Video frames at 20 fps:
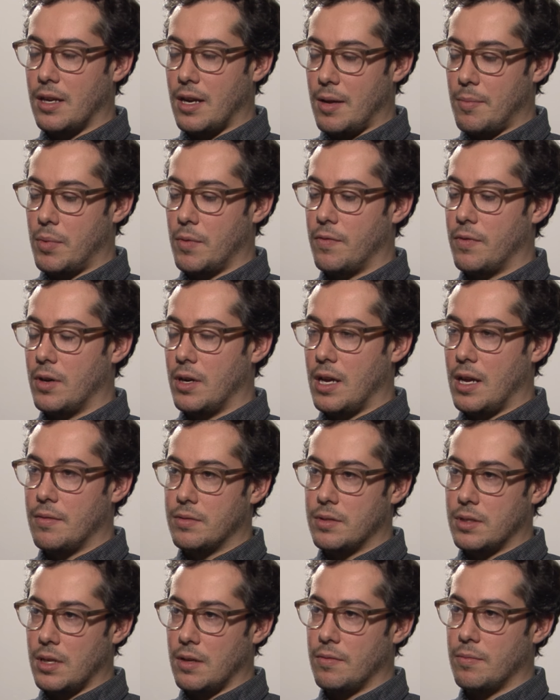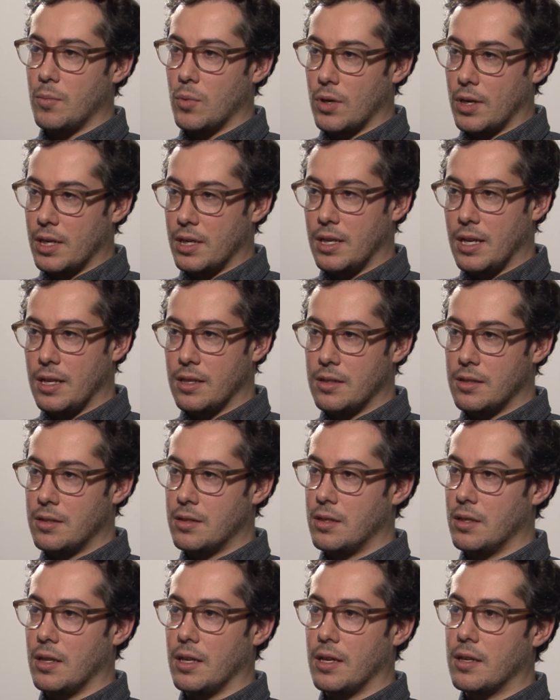and I prefer to stuff more
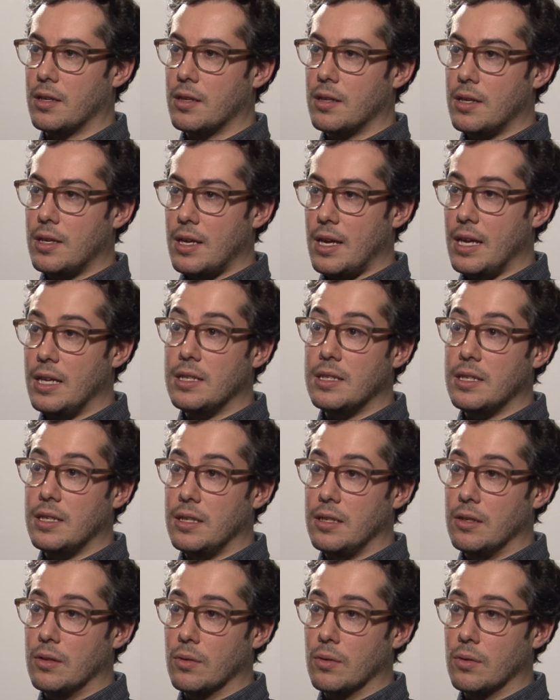condensed to like 16